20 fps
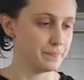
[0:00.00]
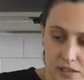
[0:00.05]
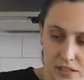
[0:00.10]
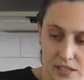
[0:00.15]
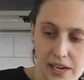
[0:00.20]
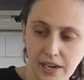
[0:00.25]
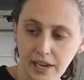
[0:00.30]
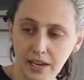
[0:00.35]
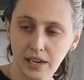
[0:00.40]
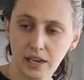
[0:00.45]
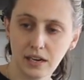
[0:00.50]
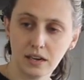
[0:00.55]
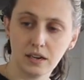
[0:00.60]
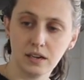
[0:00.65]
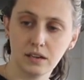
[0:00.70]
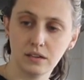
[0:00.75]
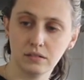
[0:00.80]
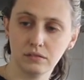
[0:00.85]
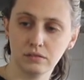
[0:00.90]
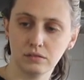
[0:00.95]
Second,
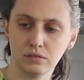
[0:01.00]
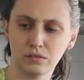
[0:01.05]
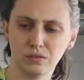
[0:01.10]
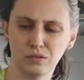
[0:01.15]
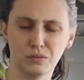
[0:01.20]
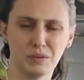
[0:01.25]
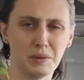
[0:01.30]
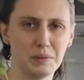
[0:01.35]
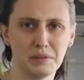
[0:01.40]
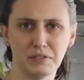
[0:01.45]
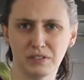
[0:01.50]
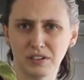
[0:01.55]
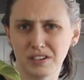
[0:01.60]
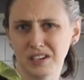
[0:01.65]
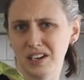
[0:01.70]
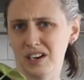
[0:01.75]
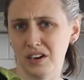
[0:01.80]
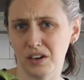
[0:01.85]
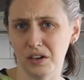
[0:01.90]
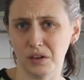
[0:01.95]
or maybe
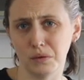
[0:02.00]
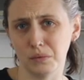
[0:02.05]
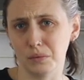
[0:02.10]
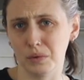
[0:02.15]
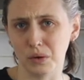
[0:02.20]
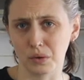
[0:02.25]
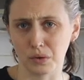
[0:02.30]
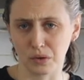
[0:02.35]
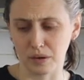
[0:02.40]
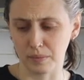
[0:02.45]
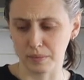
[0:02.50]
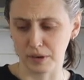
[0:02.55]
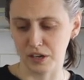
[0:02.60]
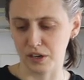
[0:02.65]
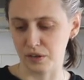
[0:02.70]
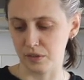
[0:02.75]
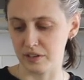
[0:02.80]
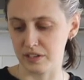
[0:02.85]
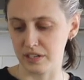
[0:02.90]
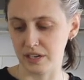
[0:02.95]
first, I don't know what order I'm gonna
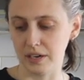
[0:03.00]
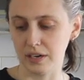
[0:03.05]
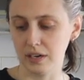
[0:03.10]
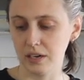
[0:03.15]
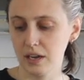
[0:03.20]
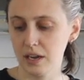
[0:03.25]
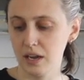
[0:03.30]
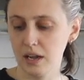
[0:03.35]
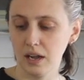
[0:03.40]
do this in.